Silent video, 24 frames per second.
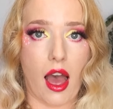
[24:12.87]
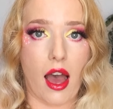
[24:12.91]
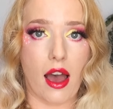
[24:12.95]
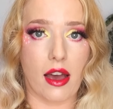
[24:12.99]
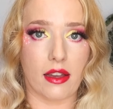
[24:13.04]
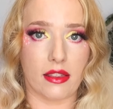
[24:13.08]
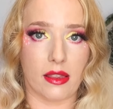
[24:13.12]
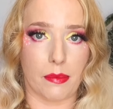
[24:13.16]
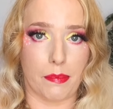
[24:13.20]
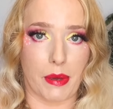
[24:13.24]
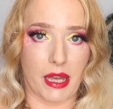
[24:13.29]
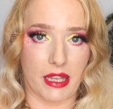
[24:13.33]

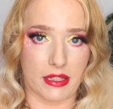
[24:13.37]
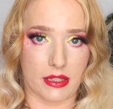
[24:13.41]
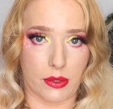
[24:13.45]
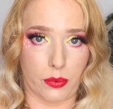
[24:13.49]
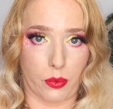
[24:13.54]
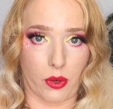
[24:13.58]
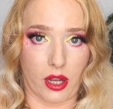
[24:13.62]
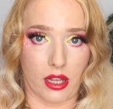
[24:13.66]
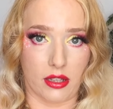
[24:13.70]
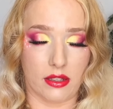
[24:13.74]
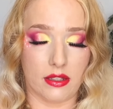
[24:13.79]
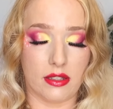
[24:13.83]
are the
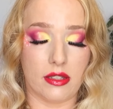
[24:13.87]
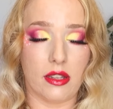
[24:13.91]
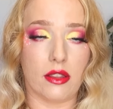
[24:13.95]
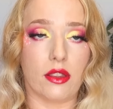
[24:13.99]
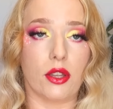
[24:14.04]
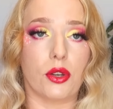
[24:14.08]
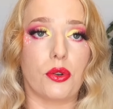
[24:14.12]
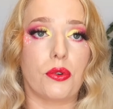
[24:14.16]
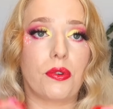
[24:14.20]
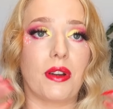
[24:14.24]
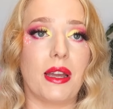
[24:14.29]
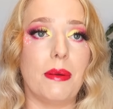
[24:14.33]
best ones,
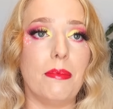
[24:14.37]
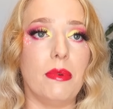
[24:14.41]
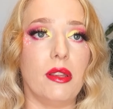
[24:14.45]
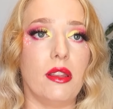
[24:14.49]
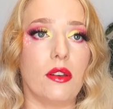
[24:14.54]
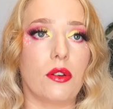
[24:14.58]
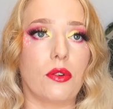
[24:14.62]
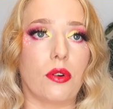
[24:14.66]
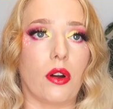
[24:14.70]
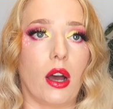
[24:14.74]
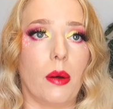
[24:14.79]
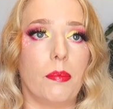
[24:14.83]
the cream of
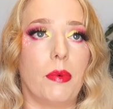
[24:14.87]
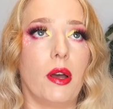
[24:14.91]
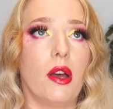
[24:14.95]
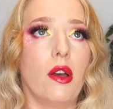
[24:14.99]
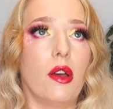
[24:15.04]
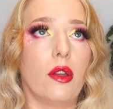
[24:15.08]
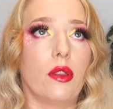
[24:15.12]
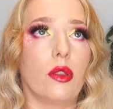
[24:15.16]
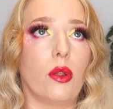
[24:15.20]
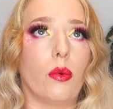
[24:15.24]
the crop,